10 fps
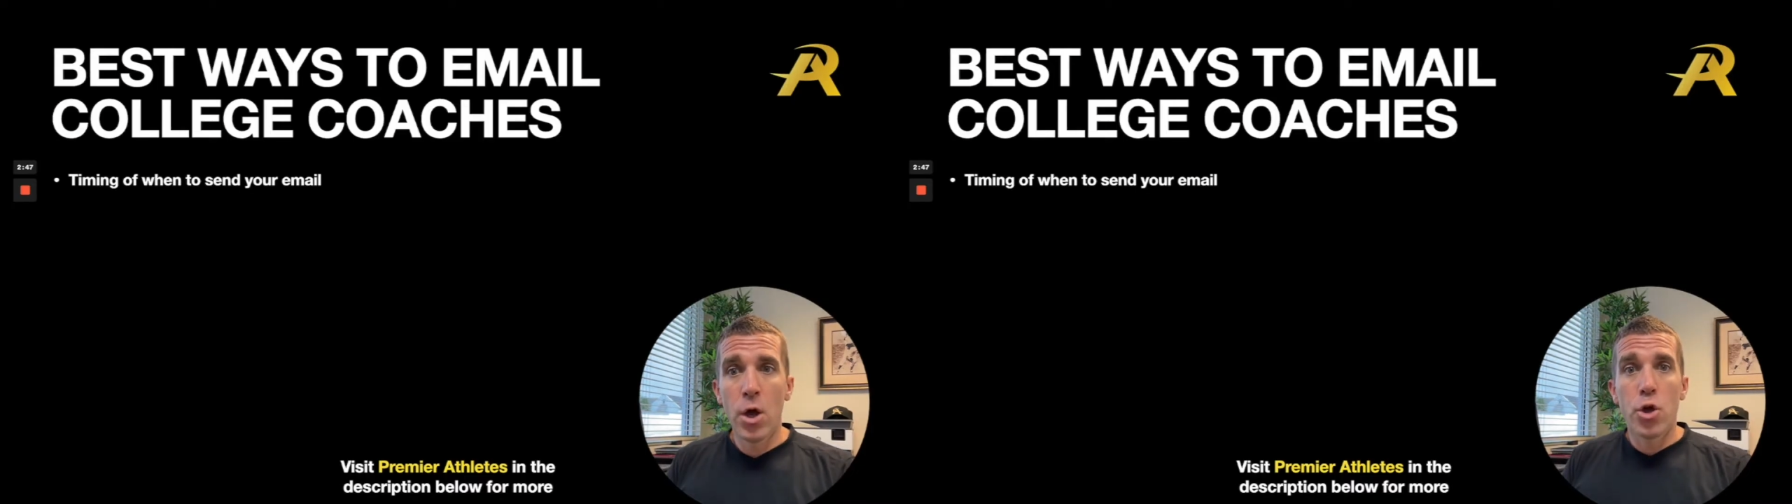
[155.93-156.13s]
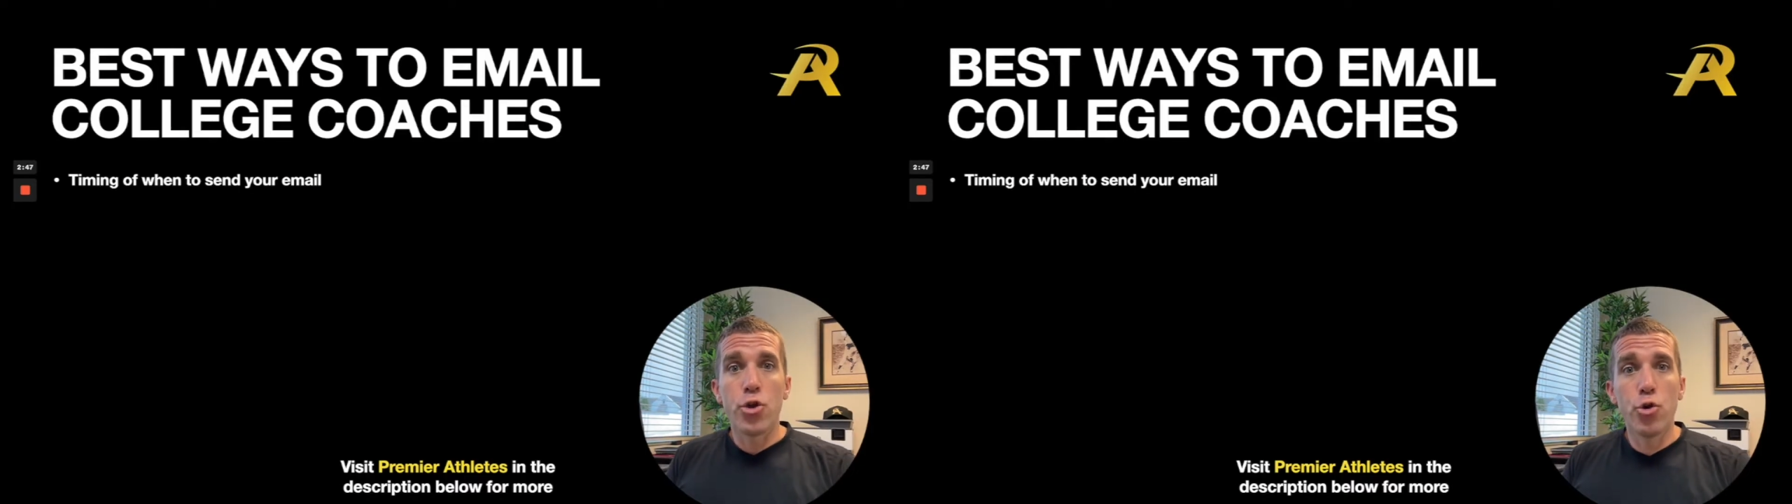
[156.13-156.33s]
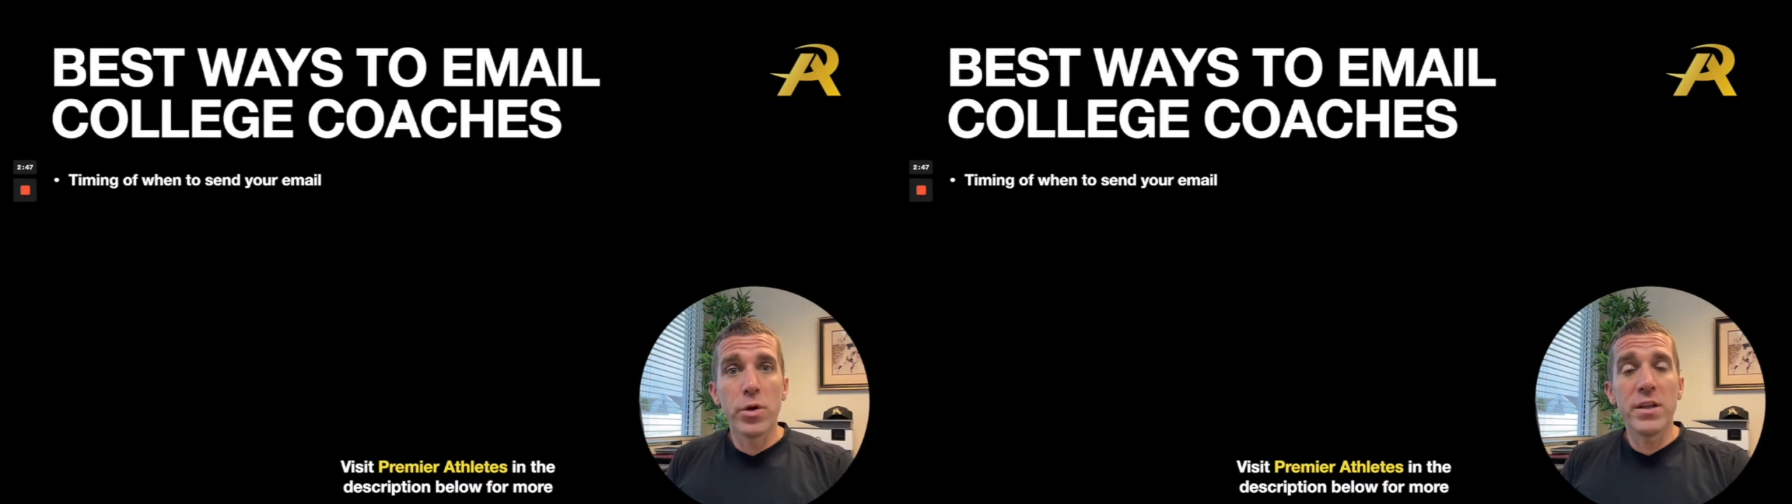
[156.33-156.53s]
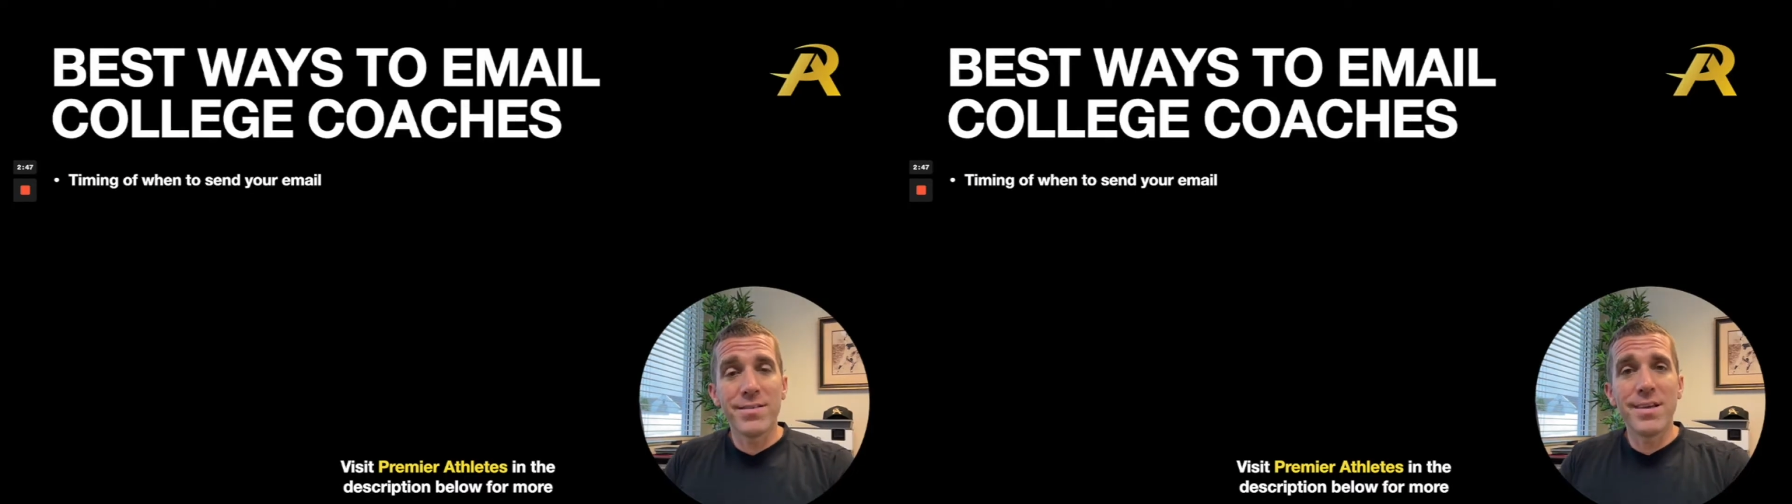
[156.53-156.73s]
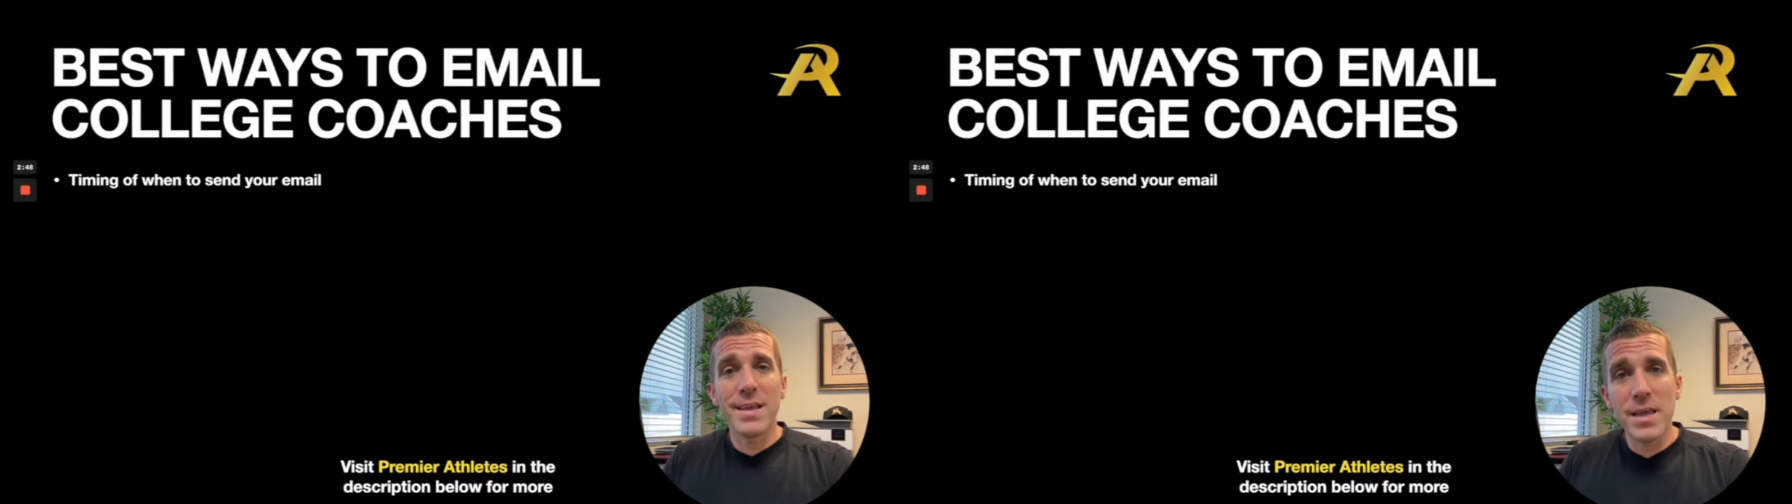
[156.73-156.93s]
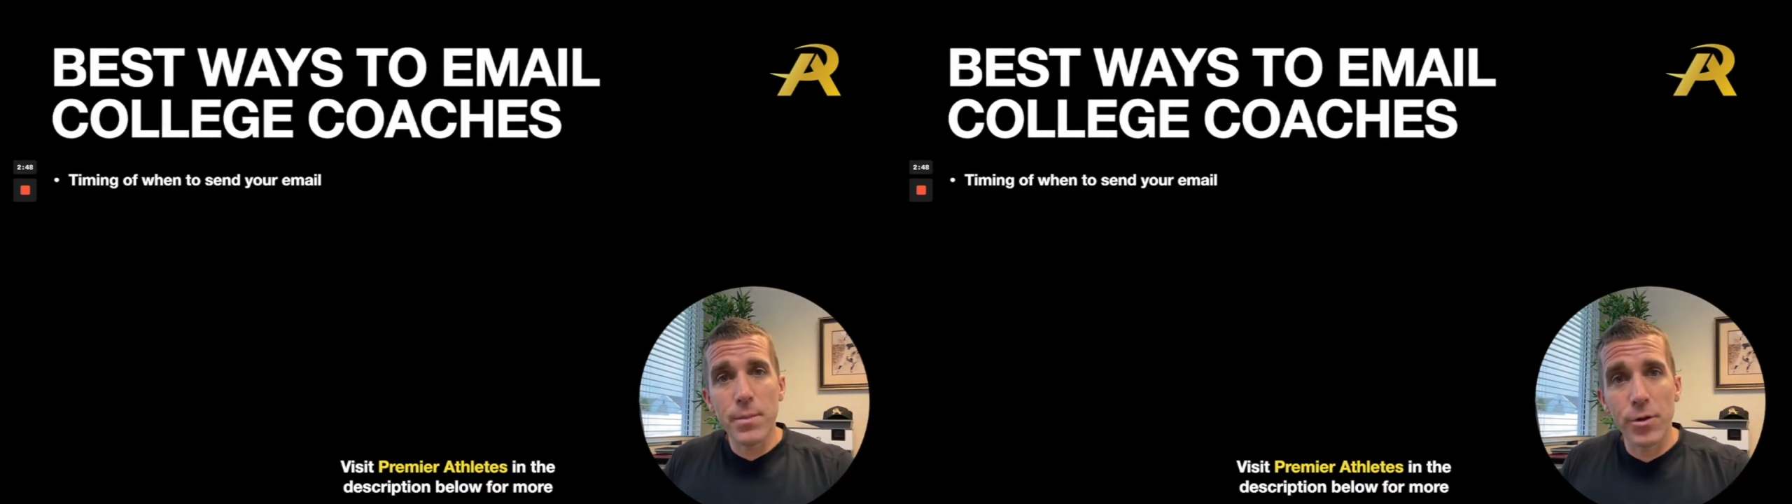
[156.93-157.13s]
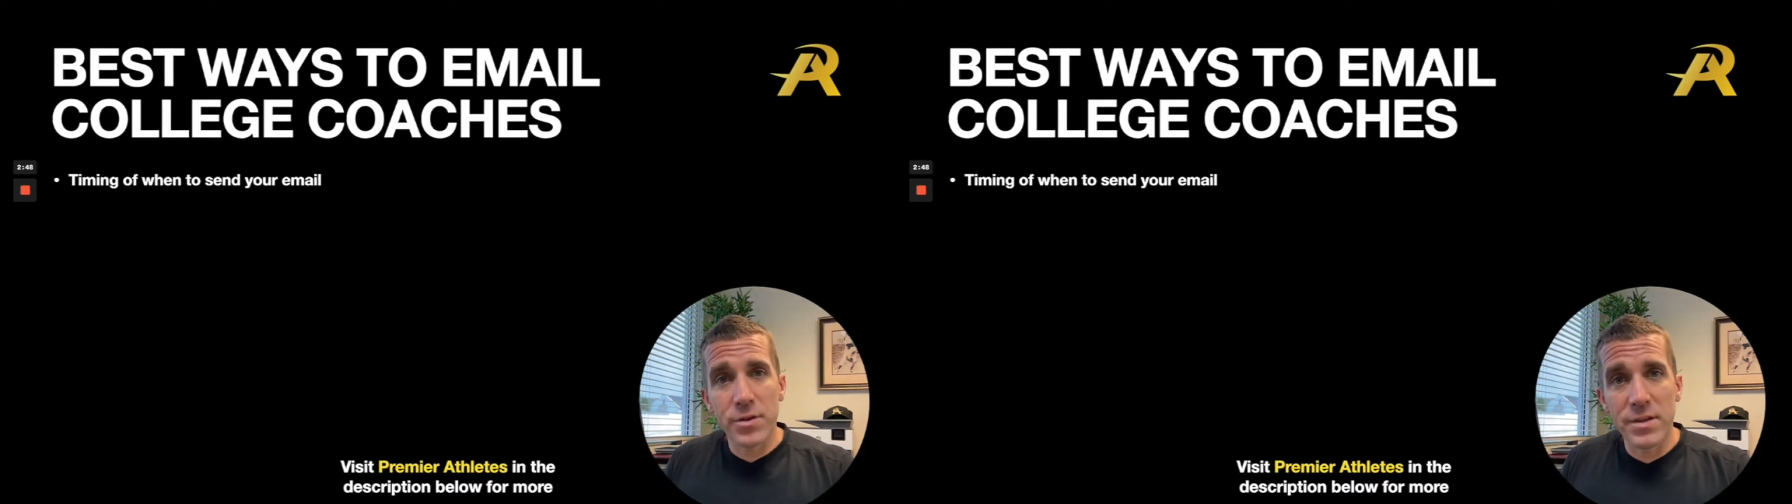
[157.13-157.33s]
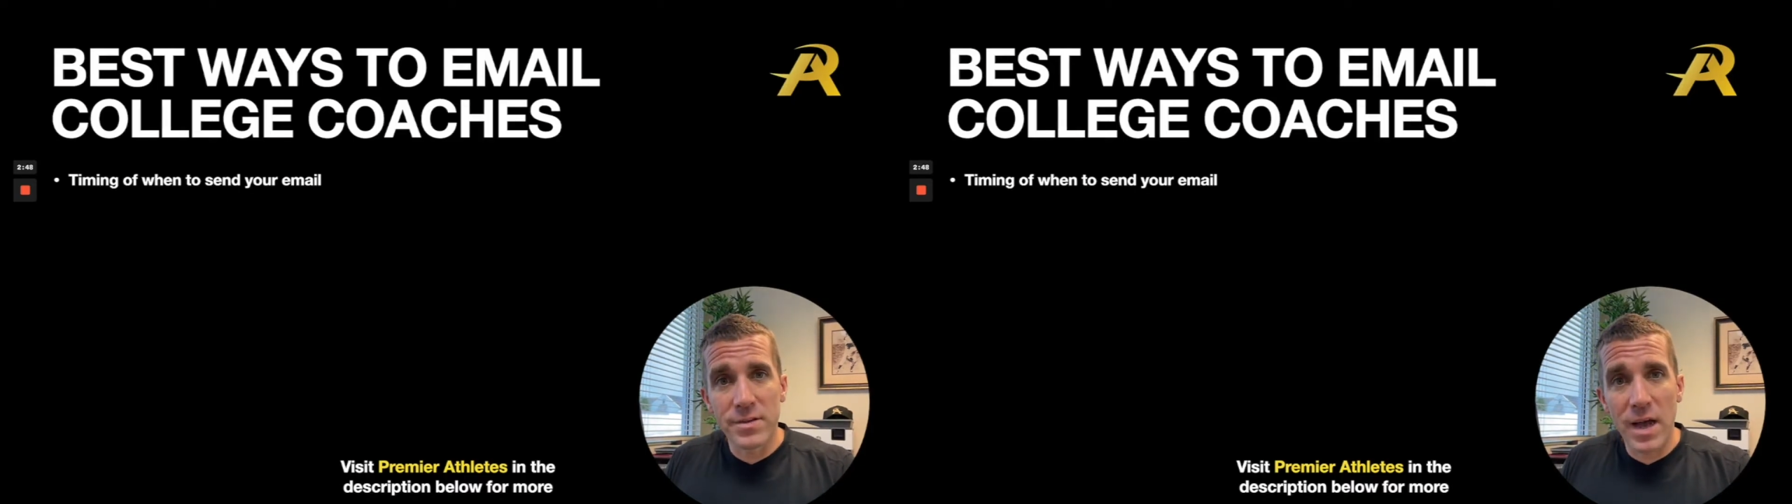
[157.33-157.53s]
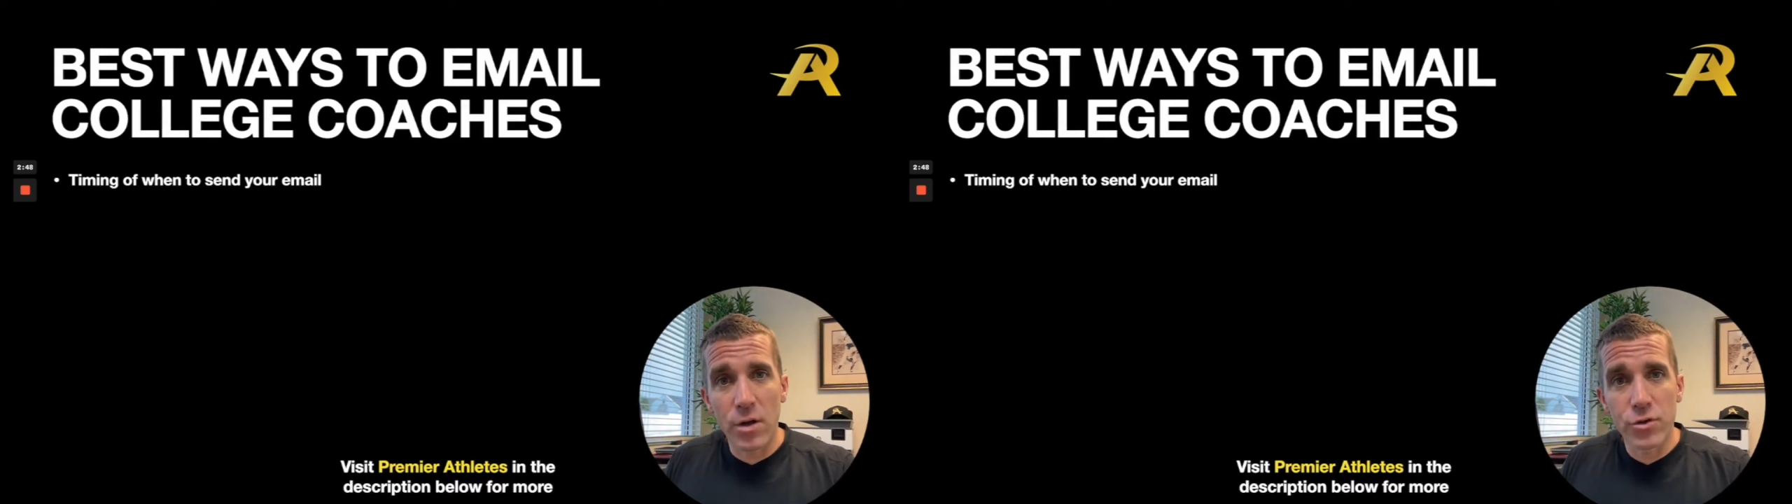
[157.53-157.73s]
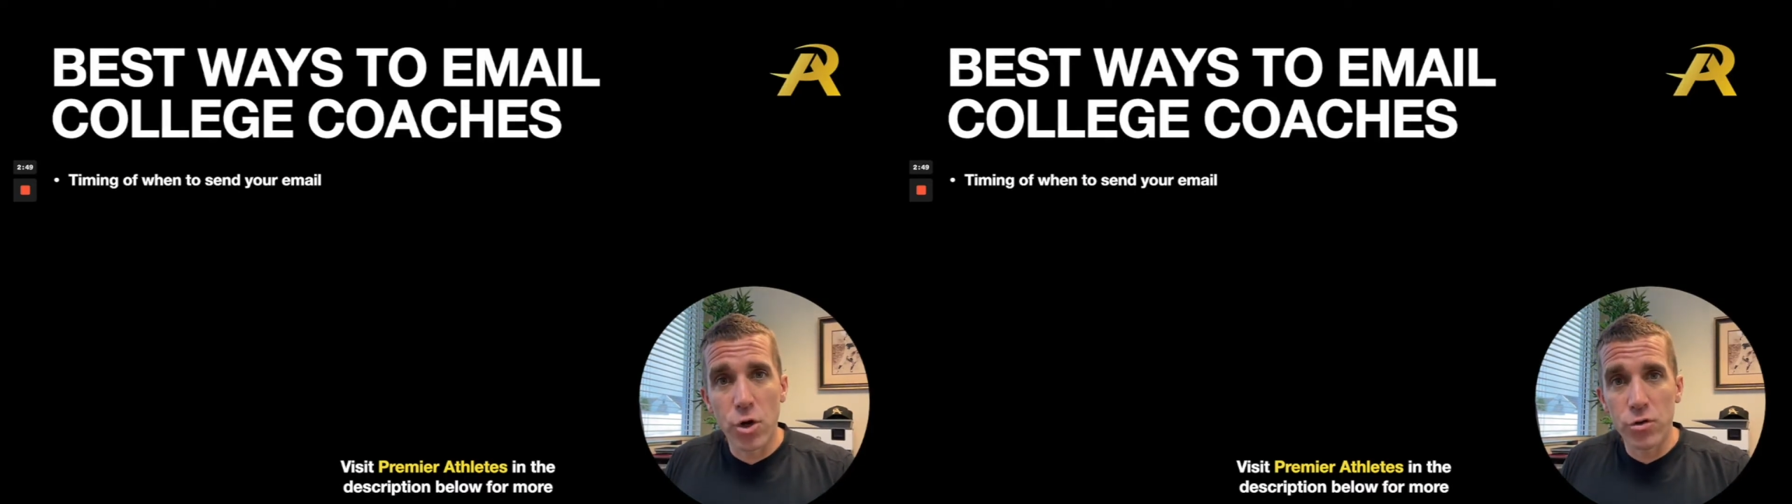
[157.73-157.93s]
you can send email to these
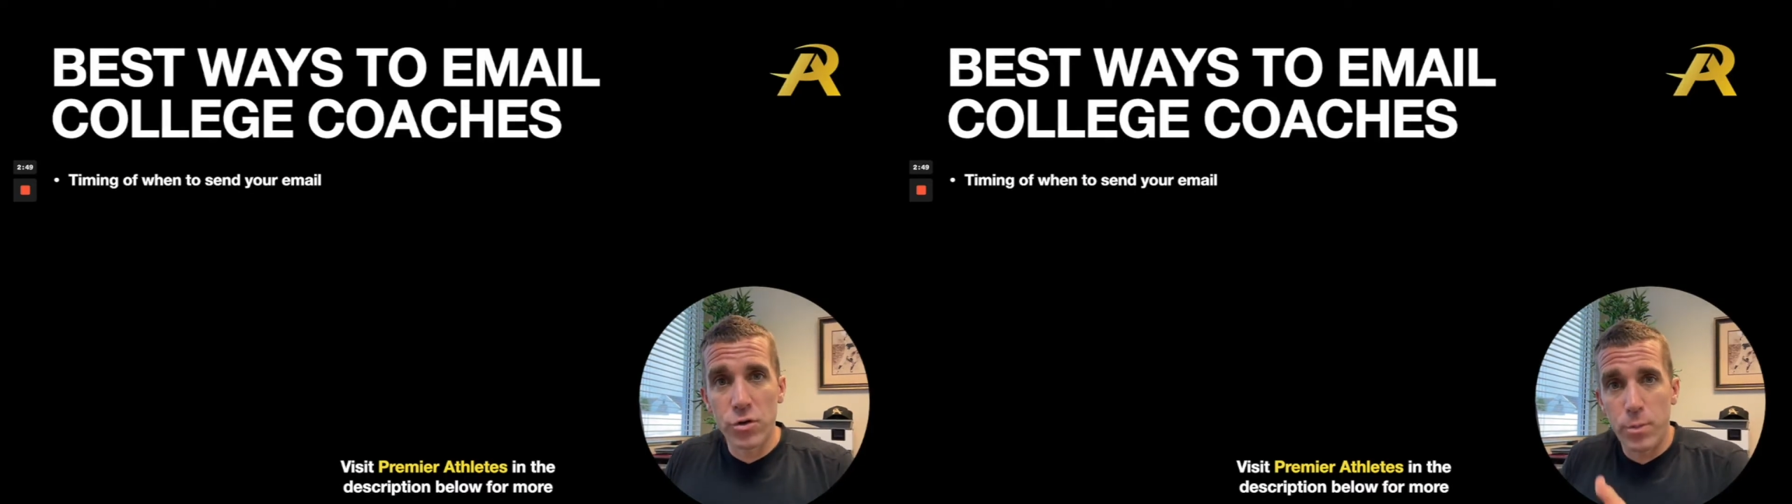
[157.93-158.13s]
college coaches,